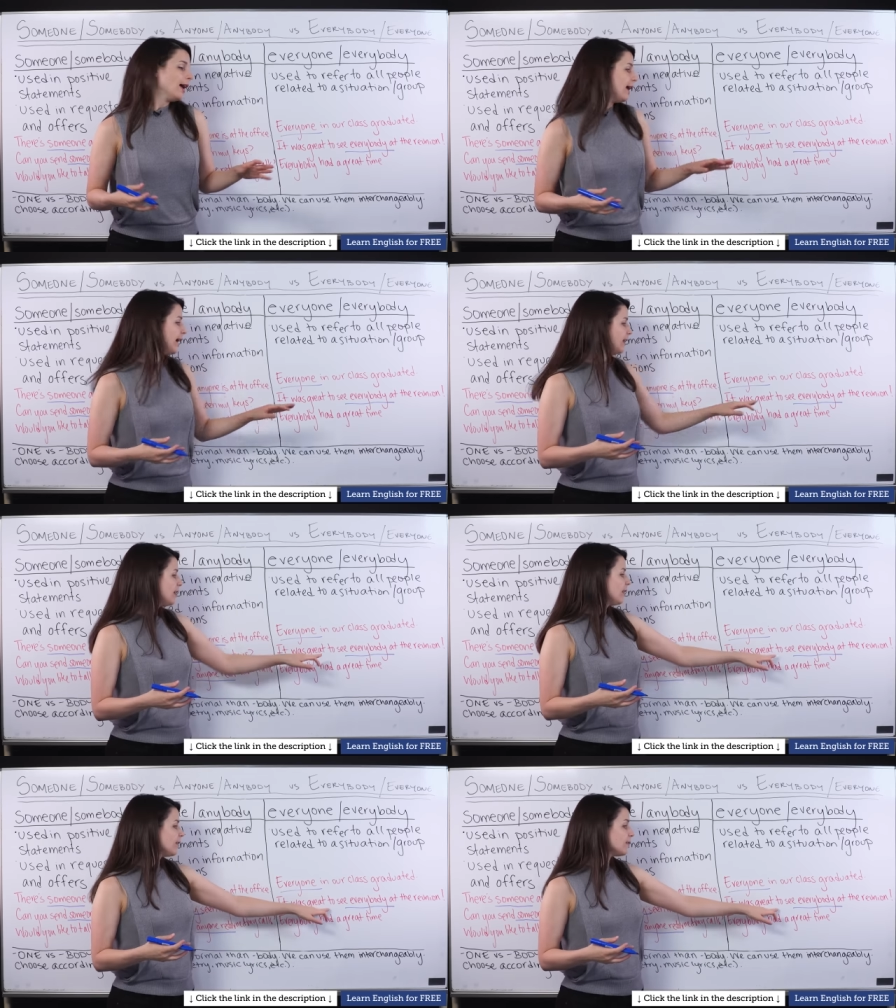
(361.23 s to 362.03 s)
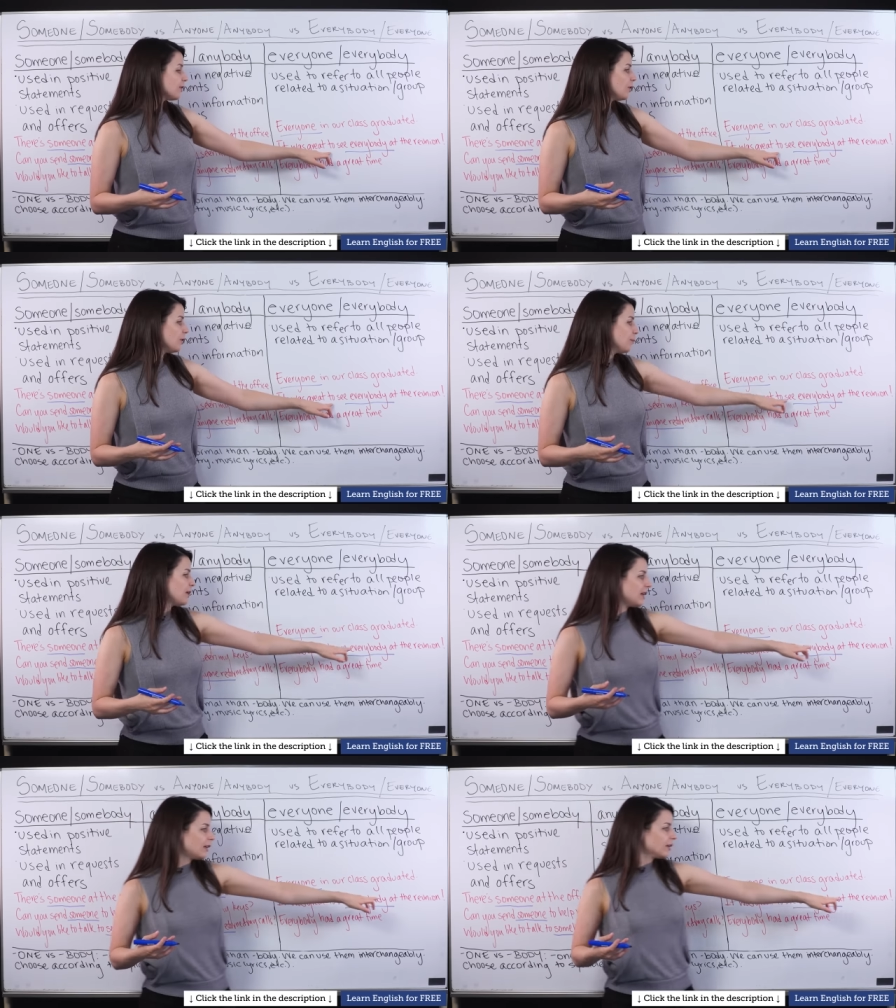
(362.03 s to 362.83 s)
And this could
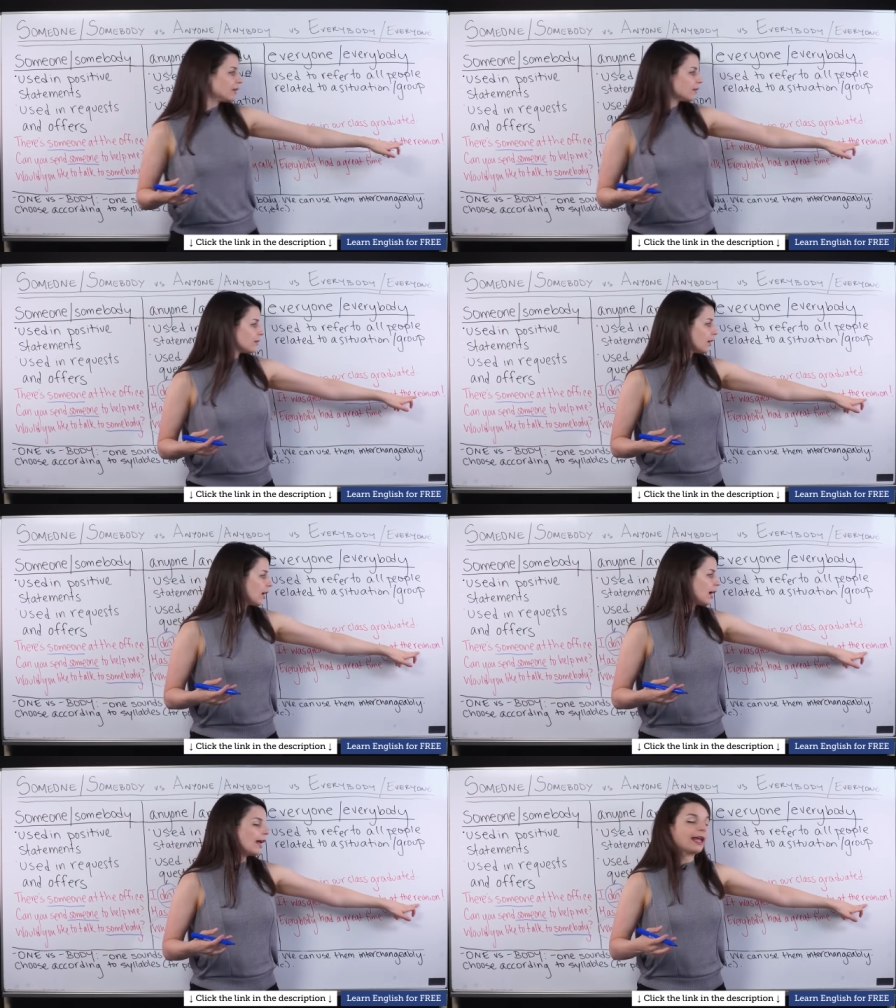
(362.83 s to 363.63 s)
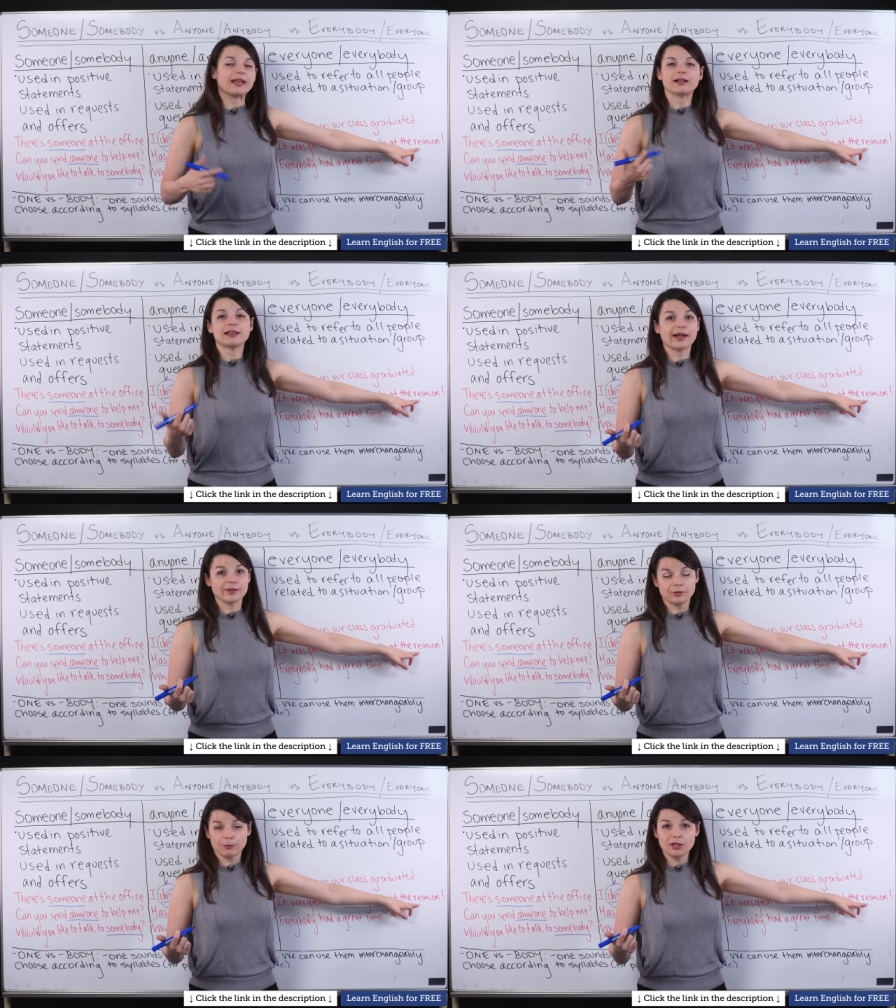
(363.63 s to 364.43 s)
be a
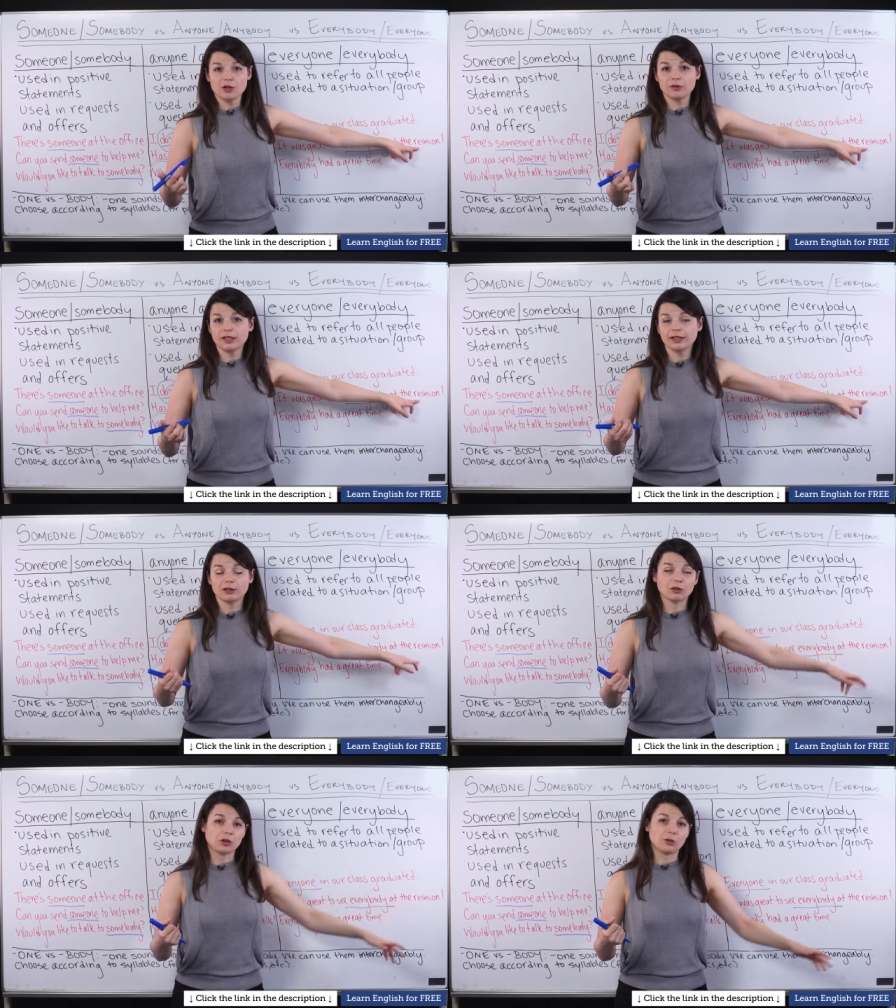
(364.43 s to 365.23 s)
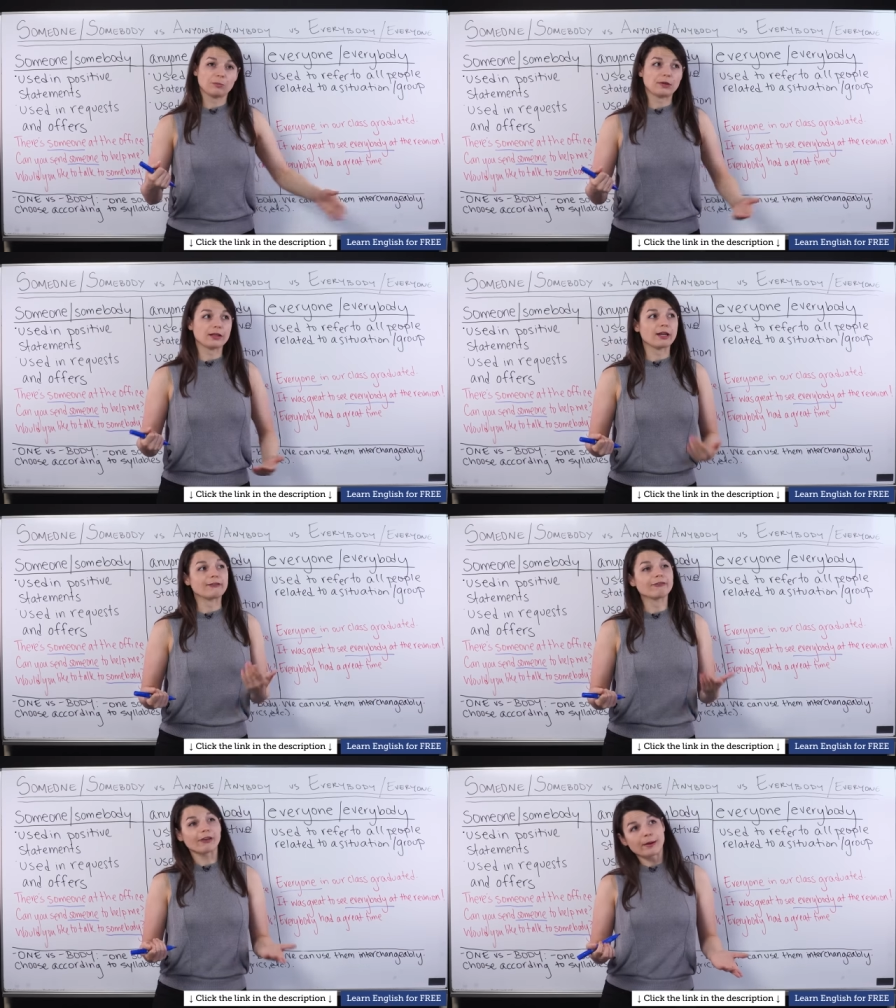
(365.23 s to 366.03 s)
class reunion, it could be a
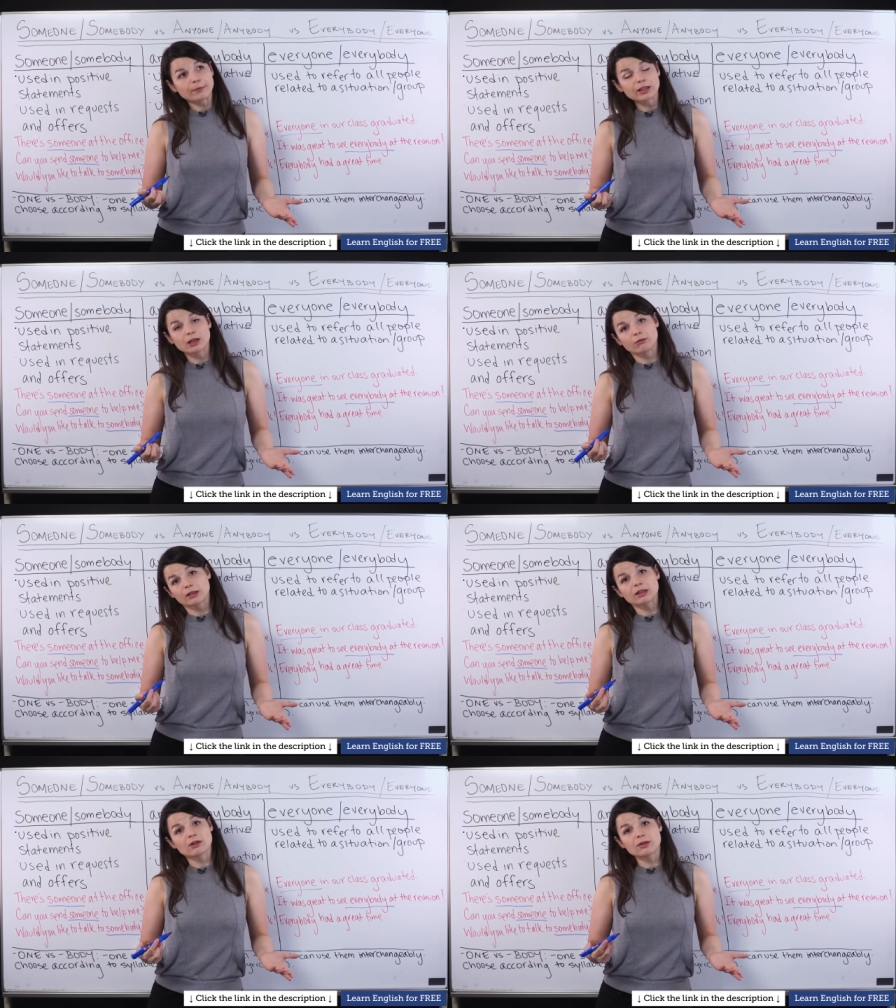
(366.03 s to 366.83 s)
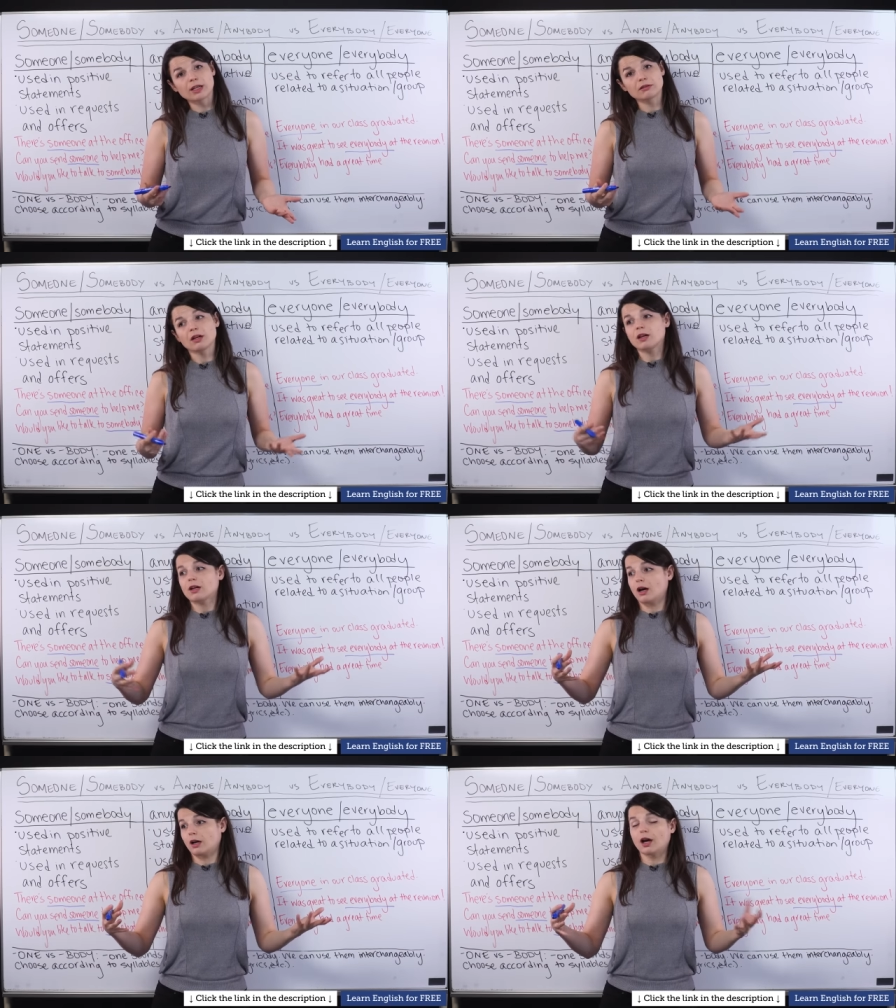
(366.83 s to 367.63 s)
family reunion,
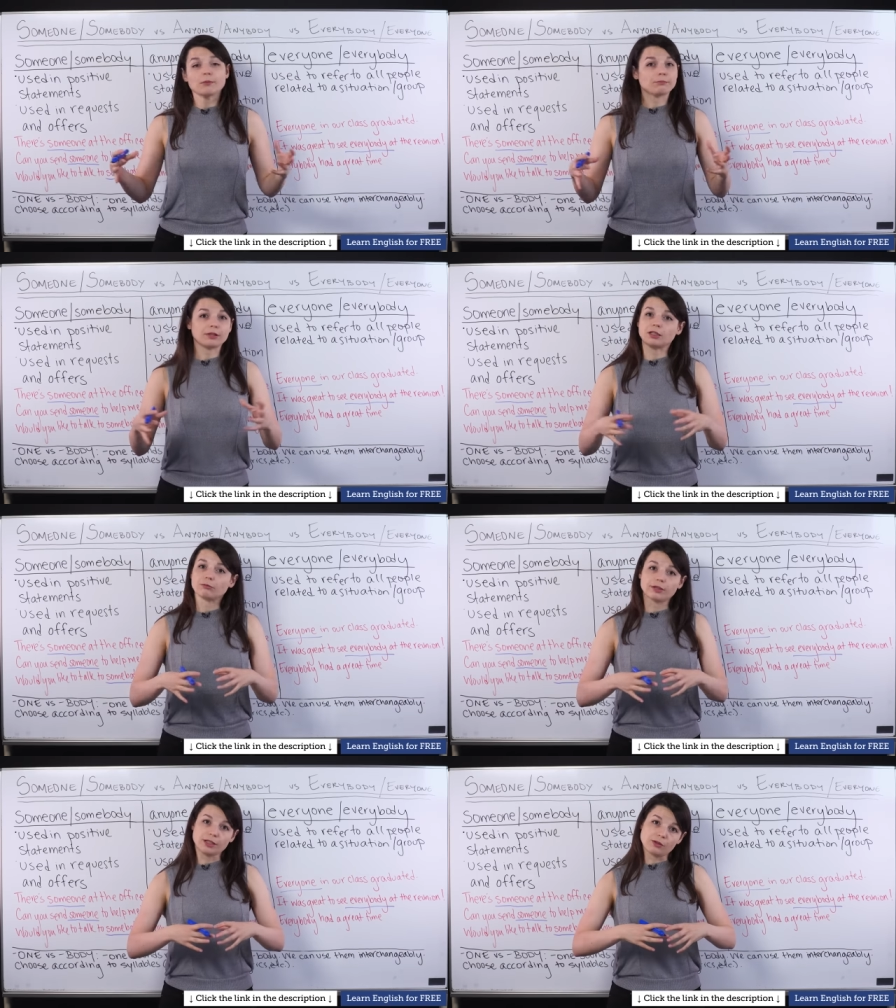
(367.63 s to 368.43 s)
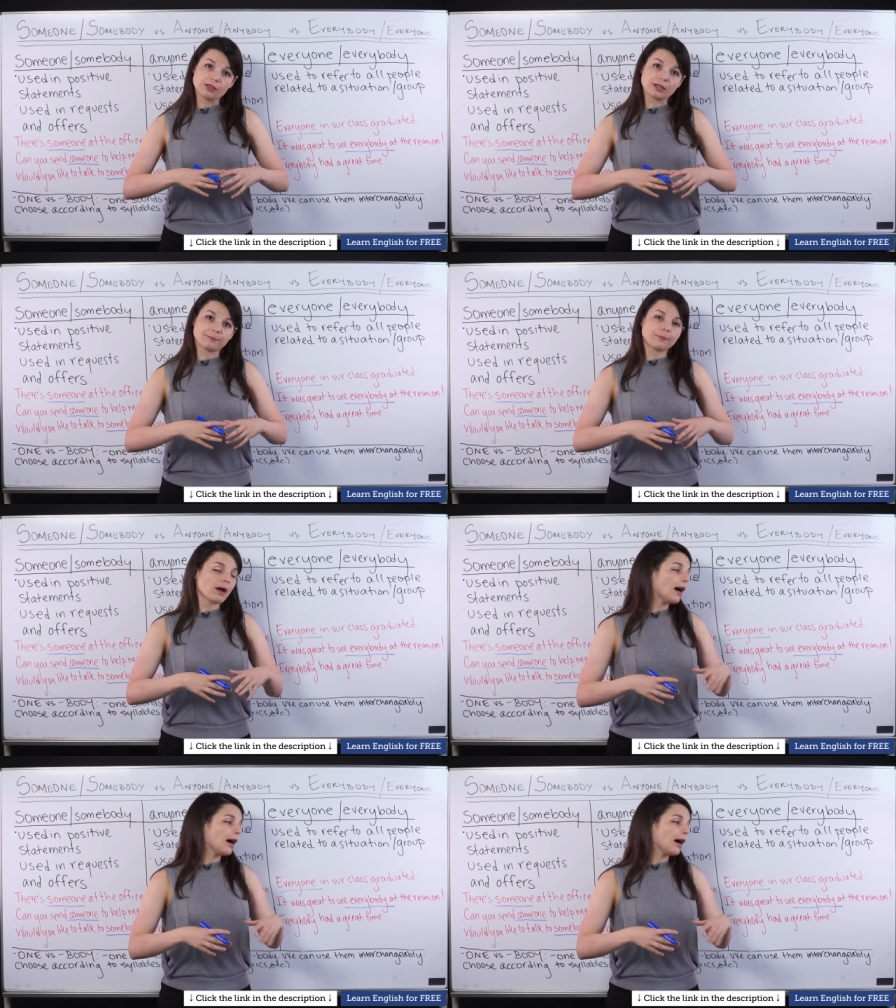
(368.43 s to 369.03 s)
a company reunion.